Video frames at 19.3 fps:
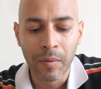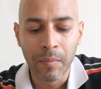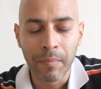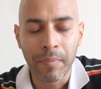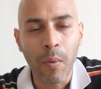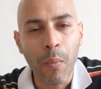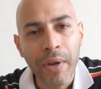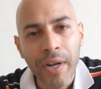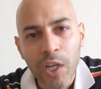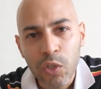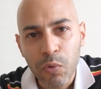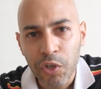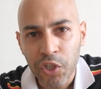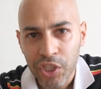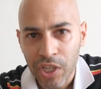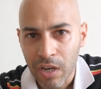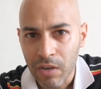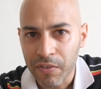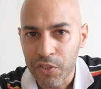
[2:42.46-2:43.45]
But when I
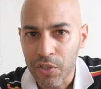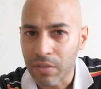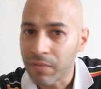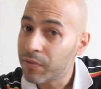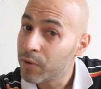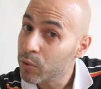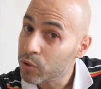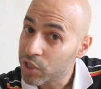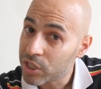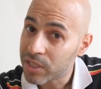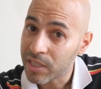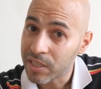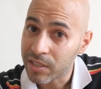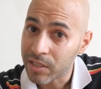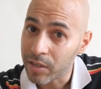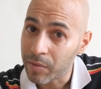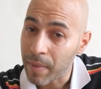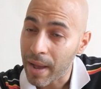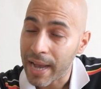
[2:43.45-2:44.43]
switched over to the Fuji
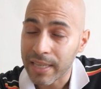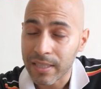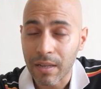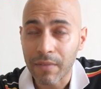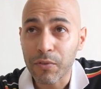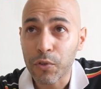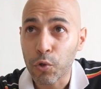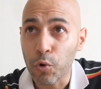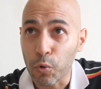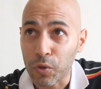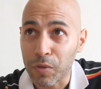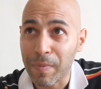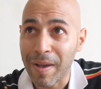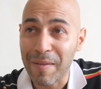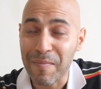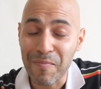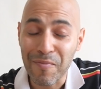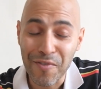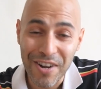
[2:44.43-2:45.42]
system, as I've talked
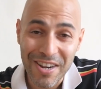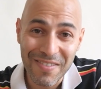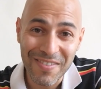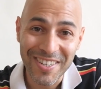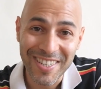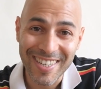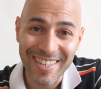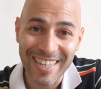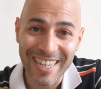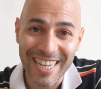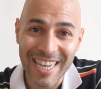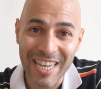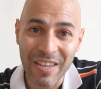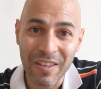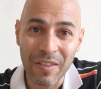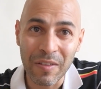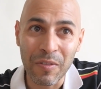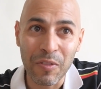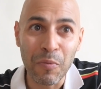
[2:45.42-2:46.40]
about
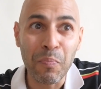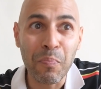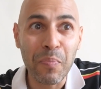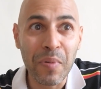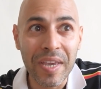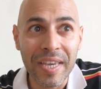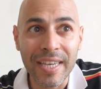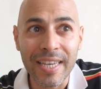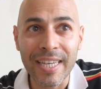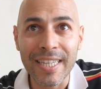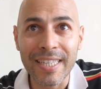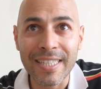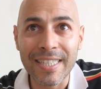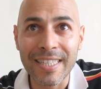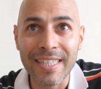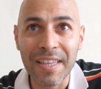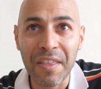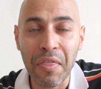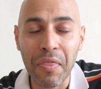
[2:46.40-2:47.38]
previously, the
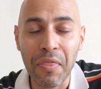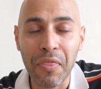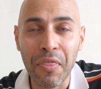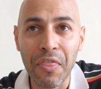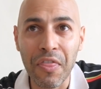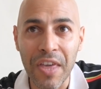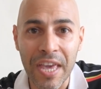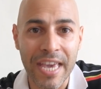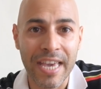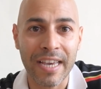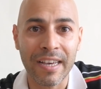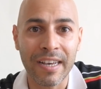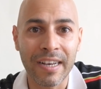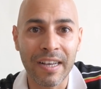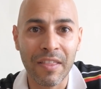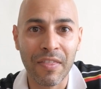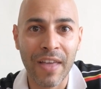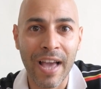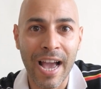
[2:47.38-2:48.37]
biggest
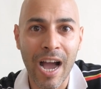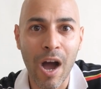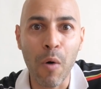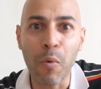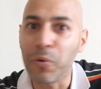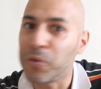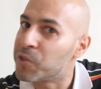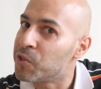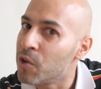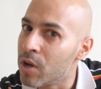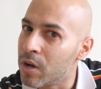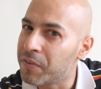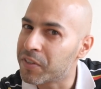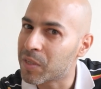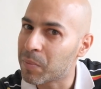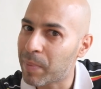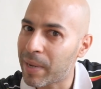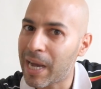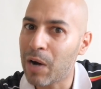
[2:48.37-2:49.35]
thing that I was
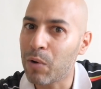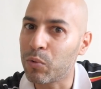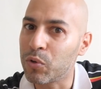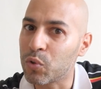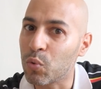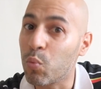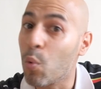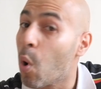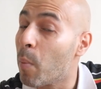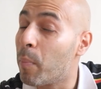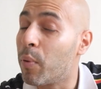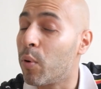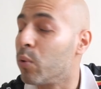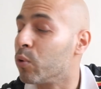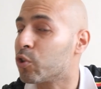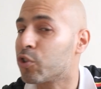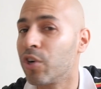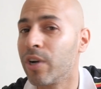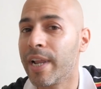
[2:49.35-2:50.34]
nervous about was what
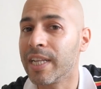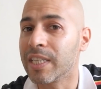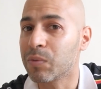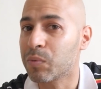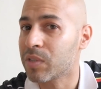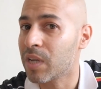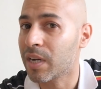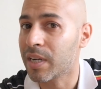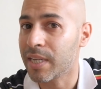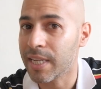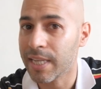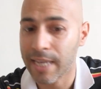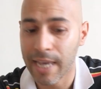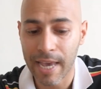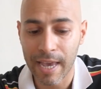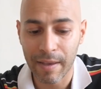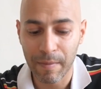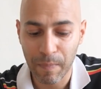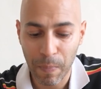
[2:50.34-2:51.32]
portrait lens was I going to
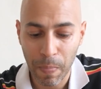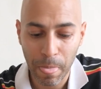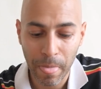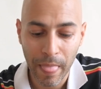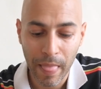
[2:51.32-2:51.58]
get.